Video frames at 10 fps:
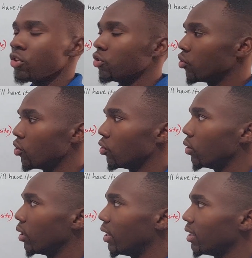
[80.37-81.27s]

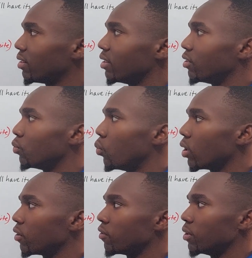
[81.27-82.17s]
So this is
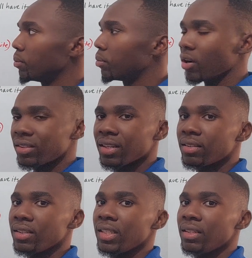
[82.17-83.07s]
one of the
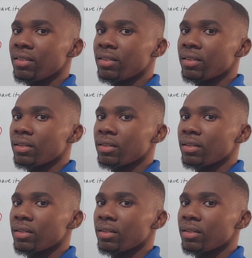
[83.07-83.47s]
processes